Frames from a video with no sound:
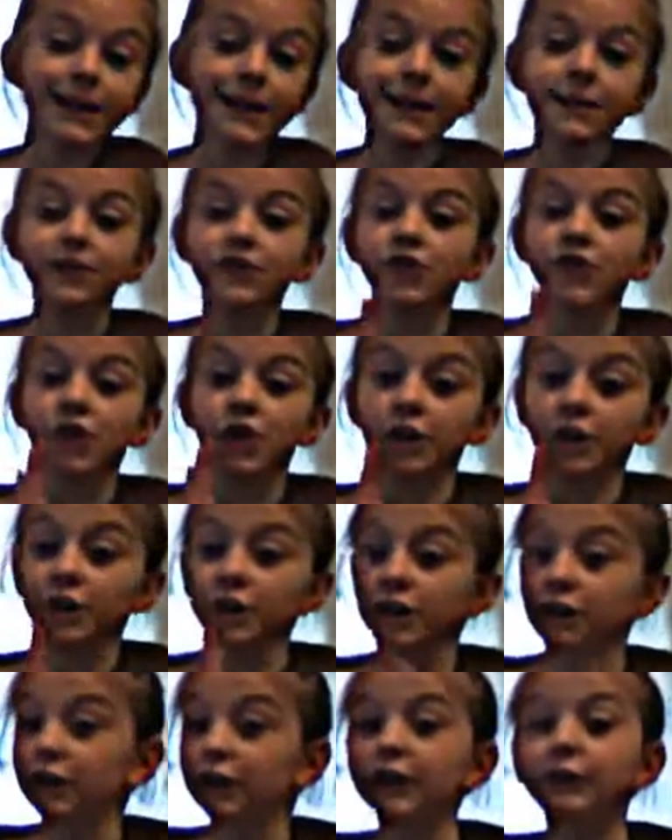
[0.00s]
It
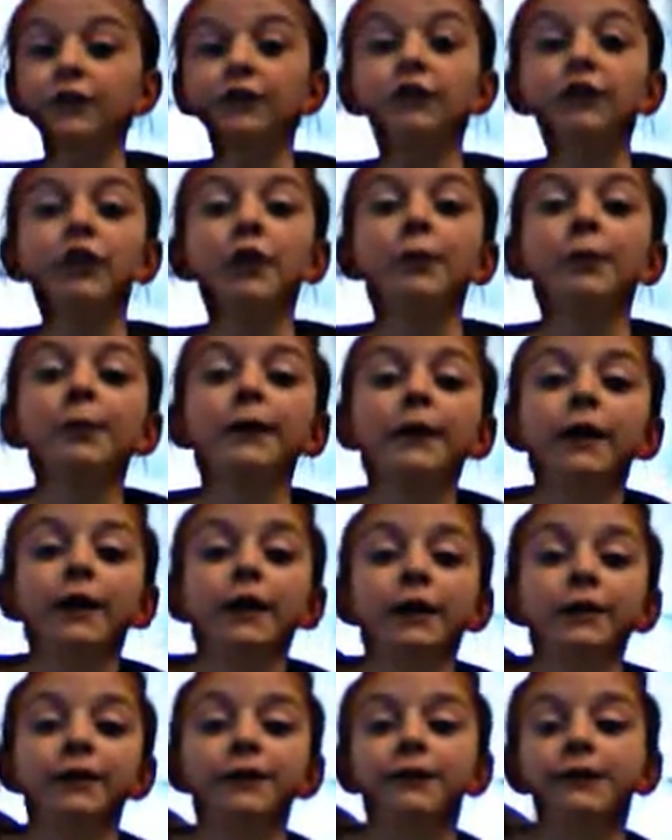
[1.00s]
just sits there
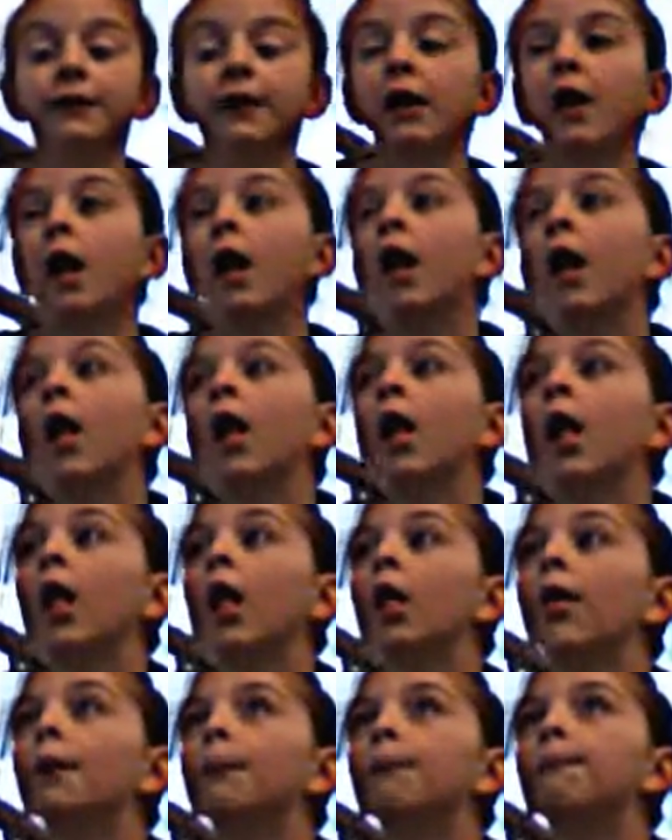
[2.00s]
because
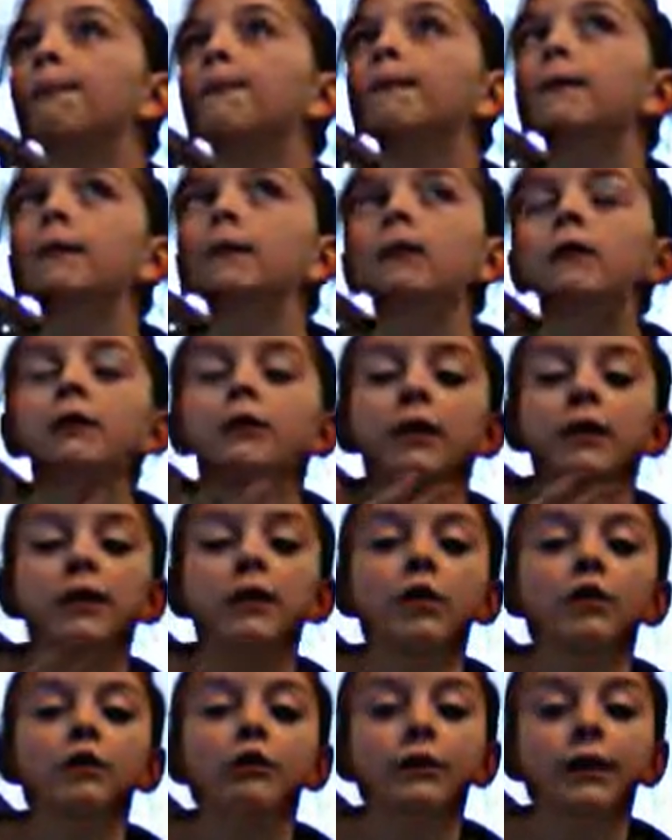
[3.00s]

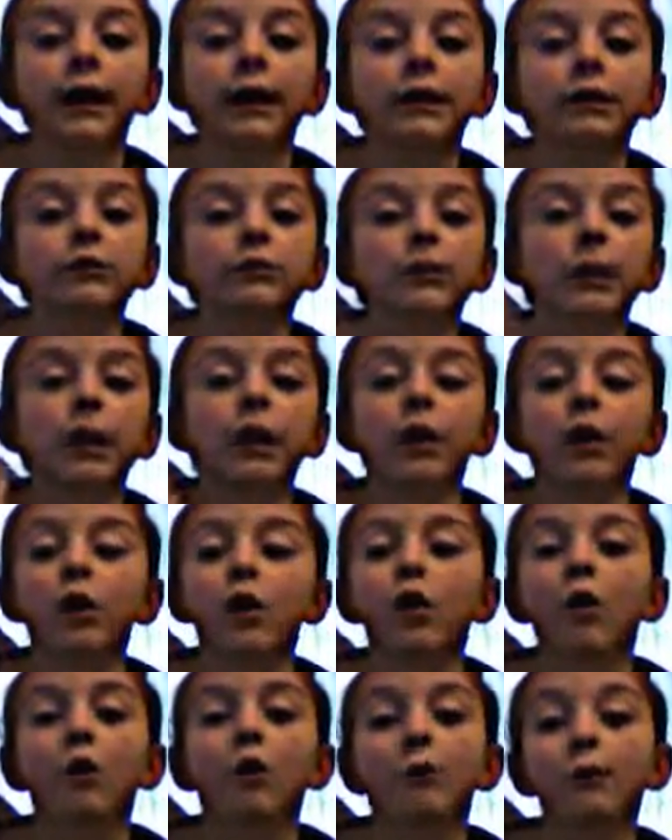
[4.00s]
they go together, but
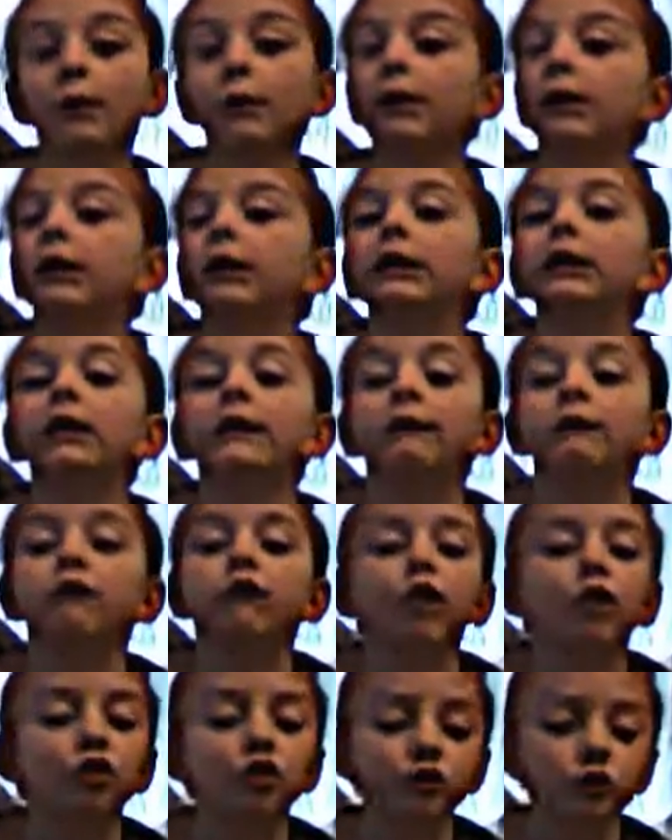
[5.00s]
only the
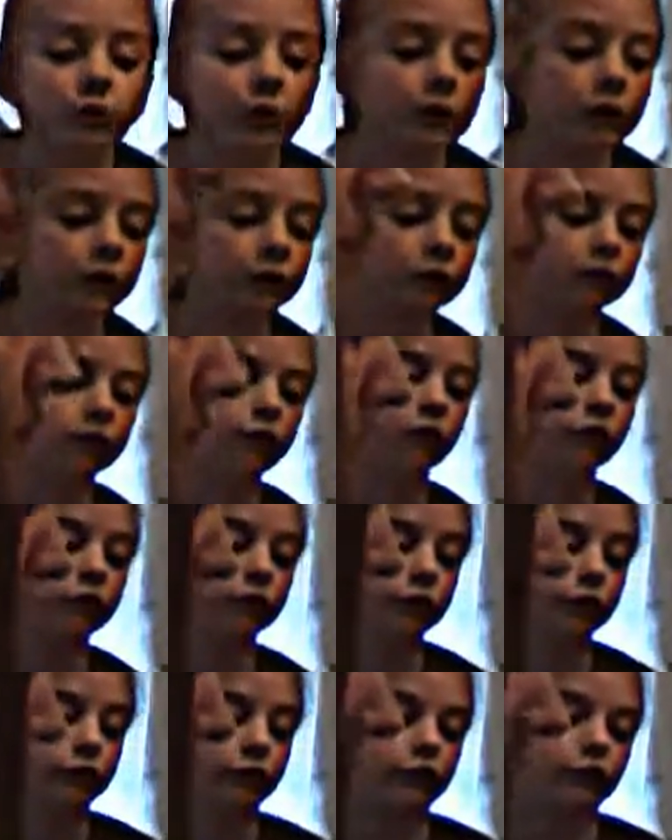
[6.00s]
first one does
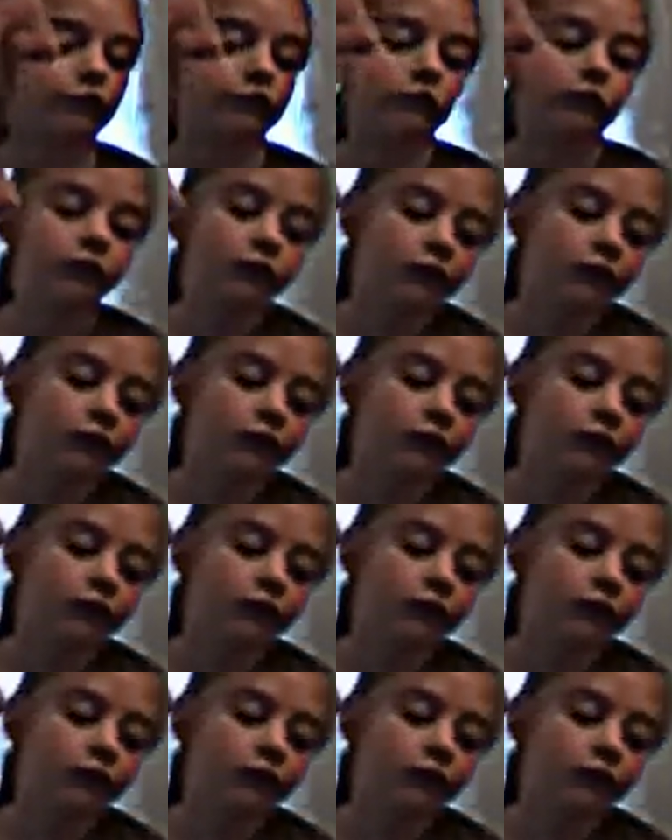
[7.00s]
it.